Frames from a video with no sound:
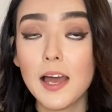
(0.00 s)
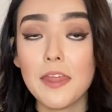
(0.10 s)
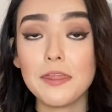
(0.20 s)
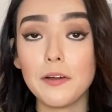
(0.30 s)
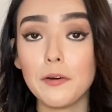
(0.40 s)

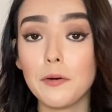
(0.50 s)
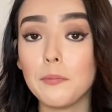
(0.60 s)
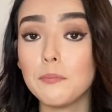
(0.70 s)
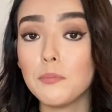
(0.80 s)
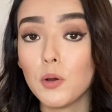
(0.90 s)
The
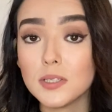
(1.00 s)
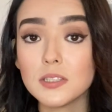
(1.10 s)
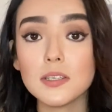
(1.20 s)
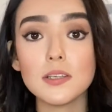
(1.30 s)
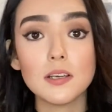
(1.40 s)

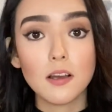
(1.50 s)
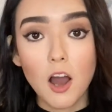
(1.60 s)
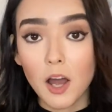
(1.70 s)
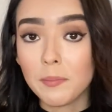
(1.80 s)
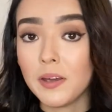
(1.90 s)
most
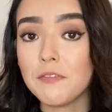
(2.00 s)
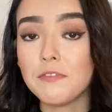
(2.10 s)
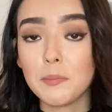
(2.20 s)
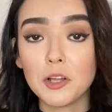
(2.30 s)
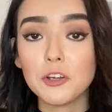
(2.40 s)
common
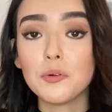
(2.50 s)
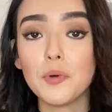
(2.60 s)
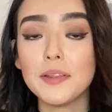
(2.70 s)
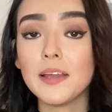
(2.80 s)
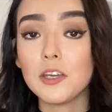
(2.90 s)
familiar
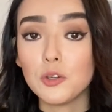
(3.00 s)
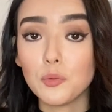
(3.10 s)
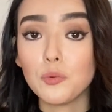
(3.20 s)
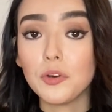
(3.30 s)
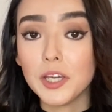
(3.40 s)
one that you
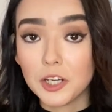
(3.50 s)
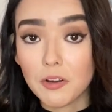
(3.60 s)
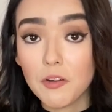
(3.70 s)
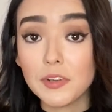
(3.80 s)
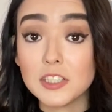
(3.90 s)
will hear
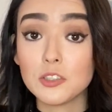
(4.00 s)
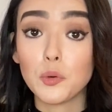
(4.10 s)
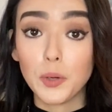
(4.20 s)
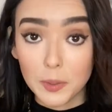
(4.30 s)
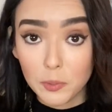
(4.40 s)
of is
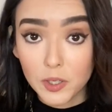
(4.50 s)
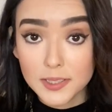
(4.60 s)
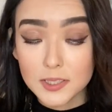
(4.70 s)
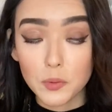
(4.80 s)
QuickBooks.